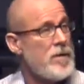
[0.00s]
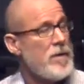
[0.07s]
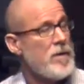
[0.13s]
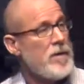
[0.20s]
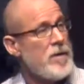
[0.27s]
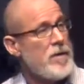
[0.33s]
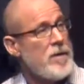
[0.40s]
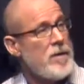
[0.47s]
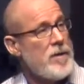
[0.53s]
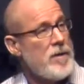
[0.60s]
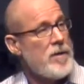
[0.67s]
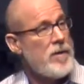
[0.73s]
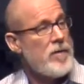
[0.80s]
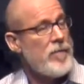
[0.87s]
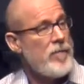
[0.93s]

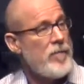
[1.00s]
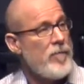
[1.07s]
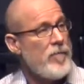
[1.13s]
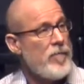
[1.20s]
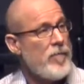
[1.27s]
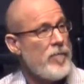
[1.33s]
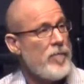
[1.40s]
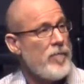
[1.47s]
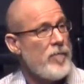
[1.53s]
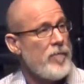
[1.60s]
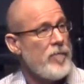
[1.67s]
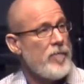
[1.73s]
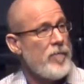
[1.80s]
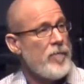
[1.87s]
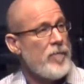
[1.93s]

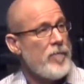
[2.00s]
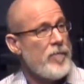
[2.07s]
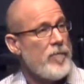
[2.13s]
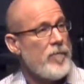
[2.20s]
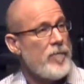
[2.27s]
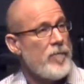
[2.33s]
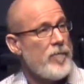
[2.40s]
(silence)